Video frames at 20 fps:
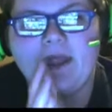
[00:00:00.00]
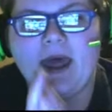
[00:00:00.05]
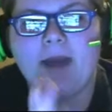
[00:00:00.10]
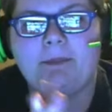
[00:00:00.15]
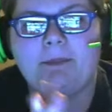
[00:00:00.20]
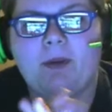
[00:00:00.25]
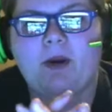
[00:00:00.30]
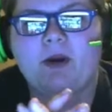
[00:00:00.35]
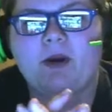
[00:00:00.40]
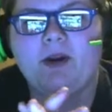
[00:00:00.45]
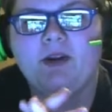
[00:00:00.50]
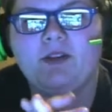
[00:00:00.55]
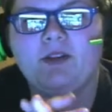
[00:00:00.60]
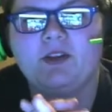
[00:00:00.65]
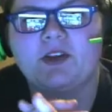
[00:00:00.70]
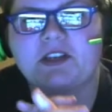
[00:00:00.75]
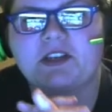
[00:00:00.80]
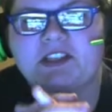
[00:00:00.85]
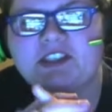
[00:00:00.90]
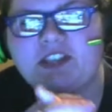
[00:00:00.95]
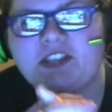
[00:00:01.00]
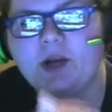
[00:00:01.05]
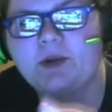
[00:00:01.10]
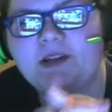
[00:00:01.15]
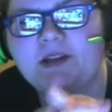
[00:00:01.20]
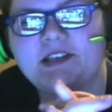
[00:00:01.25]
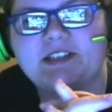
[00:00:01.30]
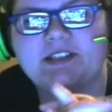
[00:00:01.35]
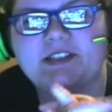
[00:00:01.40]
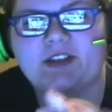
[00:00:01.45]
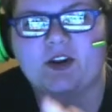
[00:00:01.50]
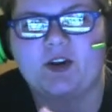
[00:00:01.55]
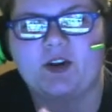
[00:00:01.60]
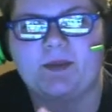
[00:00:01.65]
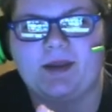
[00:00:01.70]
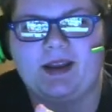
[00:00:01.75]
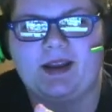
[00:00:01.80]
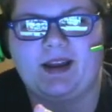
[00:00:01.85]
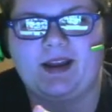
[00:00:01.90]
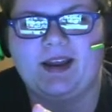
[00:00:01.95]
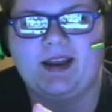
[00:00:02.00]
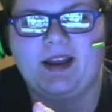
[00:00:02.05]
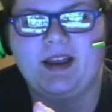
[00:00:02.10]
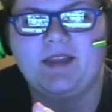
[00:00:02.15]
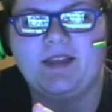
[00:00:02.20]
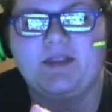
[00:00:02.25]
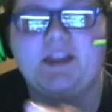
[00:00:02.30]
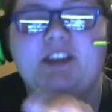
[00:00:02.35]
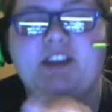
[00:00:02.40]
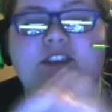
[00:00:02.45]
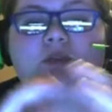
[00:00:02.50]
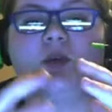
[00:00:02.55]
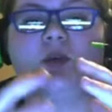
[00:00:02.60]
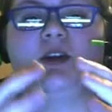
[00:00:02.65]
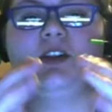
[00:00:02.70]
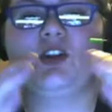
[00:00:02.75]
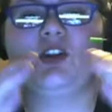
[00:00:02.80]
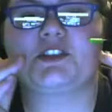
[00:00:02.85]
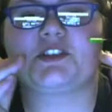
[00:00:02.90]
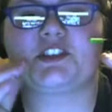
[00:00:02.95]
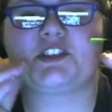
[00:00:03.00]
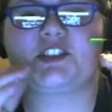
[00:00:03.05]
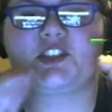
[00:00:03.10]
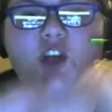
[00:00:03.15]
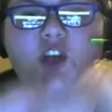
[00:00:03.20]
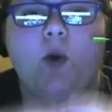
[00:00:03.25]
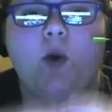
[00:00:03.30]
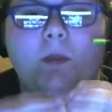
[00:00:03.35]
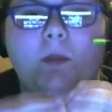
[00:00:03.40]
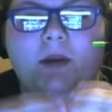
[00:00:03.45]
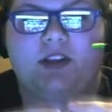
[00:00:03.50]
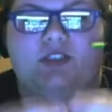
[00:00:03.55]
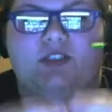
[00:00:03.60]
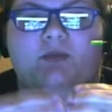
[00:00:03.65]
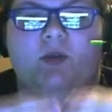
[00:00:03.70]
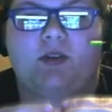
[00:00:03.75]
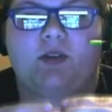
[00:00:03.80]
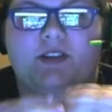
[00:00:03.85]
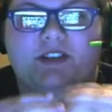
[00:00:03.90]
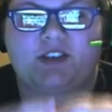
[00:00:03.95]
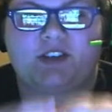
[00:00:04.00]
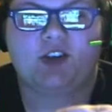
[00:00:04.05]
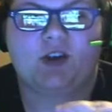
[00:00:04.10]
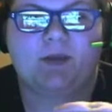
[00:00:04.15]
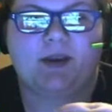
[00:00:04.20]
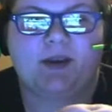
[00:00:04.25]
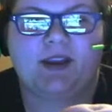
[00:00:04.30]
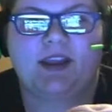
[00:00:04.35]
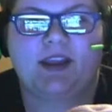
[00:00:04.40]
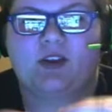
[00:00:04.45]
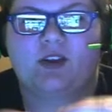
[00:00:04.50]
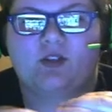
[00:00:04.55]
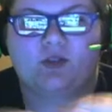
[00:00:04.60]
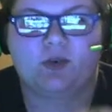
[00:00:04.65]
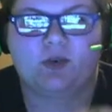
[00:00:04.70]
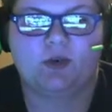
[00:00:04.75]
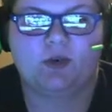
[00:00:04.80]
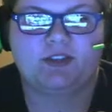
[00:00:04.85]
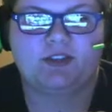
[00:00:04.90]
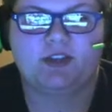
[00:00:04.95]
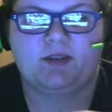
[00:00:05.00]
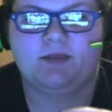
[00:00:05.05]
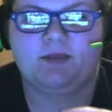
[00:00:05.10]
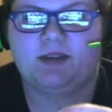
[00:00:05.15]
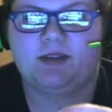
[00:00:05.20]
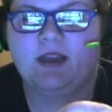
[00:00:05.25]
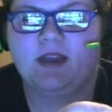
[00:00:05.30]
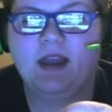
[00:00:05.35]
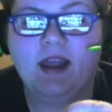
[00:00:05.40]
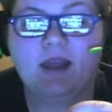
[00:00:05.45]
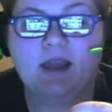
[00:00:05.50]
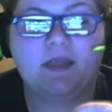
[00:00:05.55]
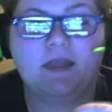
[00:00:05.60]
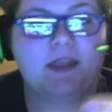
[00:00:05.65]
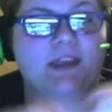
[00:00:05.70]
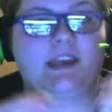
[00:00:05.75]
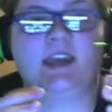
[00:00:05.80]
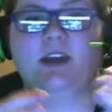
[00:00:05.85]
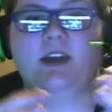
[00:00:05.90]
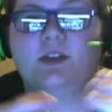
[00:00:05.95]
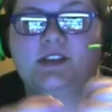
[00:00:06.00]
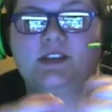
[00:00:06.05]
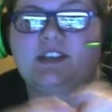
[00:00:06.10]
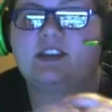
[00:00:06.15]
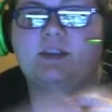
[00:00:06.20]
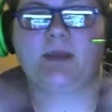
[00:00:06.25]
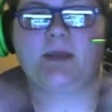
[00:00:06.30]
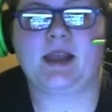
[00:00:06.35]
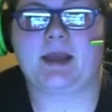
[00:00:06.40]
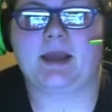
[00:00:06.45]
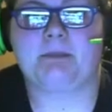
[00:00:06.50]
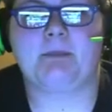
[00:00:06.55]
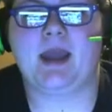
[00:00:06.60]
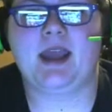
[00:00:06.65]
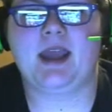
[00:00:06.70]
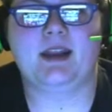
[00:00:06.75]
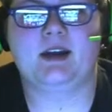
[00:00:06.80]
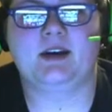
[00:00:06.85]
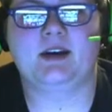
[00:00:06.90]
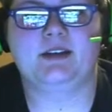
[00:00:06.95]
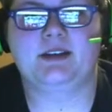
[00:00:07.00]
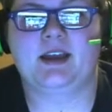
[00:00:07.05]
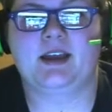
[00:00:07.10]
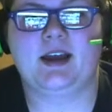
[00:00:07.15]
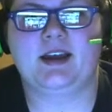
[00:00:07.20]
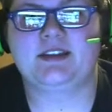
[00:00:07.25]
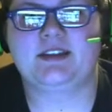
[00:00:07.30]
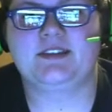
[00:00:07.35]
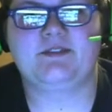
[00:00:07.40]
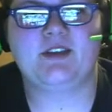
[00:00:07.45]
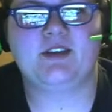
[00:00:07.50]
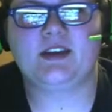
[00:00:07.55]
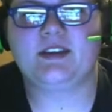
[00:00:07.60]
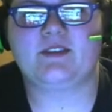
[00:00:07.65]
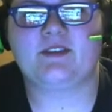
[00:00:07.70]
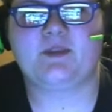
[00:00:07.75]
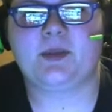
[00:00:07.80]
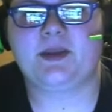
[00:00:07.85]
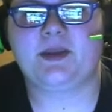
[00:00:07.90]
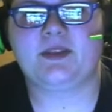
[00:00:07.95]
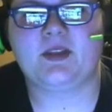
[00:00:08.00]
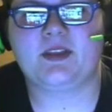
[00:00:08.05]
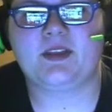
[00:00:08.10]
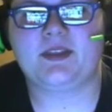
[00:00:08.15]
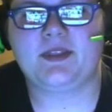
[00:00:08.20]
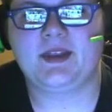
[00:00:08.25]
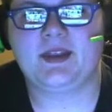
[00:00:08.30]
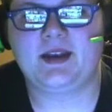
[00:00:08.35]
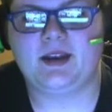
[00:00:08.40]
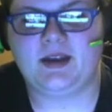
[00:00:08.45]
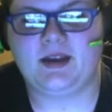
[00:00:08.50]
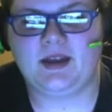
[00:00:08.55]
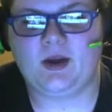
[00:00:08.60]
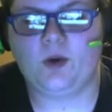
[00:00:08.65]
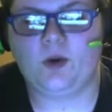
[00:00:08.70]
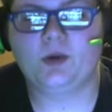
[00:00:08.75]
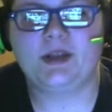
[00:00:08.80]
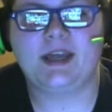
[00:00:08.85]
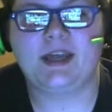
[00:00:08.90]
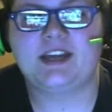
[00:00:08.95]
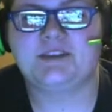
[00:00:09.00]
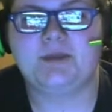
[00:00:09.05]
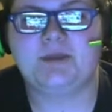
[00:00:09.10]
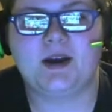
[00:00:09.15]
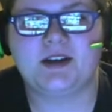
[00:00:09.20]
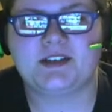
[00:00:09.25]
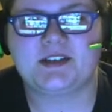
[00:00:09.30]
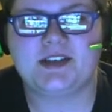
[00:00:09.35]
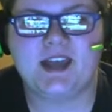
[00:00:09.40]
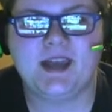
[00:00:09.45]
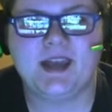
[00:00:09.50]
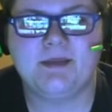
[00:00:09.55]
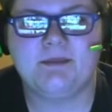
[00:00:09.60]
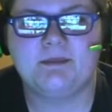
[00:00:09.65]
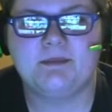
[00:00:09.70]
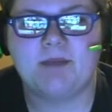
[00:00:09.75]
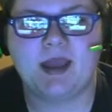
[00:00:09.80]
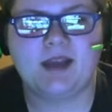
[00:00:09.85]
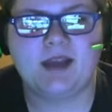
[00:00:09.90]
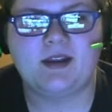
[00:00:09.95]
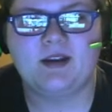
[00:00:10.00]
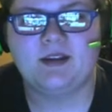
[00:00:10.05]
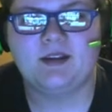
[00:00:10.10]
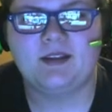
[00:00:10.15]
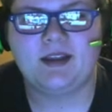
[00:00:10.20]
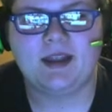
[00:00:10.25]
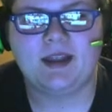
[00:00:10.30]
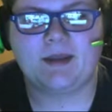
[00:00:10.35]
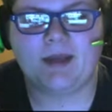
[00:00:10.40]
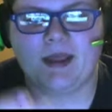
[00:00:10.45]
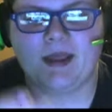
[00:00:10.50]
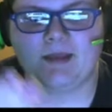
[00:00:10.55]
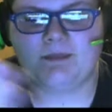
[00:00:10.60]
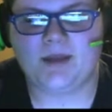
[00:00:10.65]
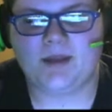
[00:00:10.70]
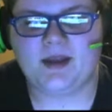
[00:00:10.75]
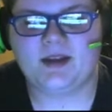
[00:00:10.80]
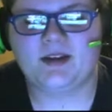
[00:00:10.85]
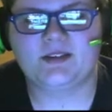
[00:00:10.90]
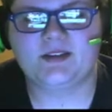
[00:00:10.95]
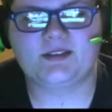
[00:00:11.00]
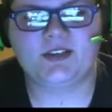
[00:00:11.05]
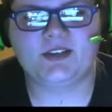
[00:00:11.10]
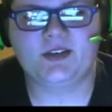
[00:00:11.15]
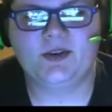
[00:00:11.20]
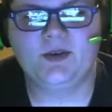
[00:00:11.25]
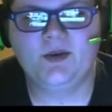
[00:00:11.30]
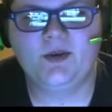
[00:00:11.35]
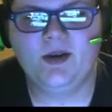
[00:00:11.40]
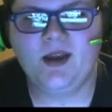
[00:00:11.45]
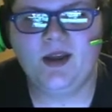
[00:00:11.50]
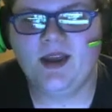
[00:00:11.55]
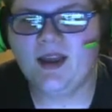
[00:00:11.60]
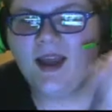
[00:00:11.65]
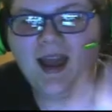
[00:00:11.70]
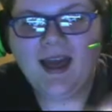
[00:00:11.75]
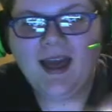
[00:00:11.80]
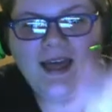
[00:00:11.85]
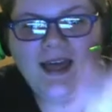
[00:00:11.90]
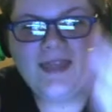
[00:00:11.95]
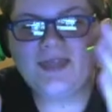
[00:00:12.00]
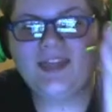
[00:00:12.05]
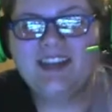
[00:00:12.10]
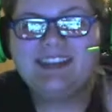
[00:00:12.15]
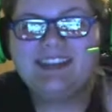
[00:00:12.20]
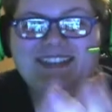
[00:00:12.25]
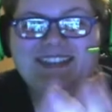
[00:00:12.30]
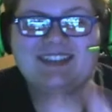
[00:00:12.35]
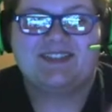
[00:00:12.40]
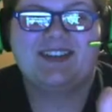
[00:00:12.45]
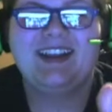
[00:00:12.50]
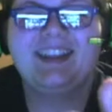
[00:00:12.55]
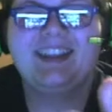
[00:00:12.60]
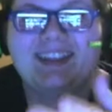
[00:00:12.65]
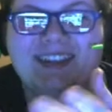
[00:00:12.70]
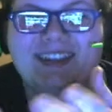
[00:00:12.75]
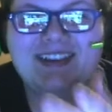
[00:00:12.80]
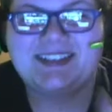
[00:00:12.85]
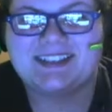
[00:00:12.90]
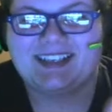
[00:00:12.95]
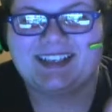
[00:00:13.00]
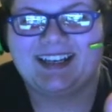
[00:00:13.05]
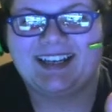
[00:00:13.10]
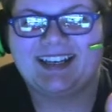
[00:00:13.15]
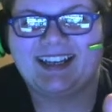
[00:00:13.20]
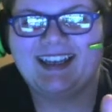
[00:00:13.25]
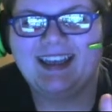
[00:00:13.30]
part looks so disturbing. This one looks so much more disturbing and gruesome. And the kill, this is gonna be like Manhunt, guys. If you guys ever played the old Xbox game, Manhunt and Manhunt 2, this is what it looks like.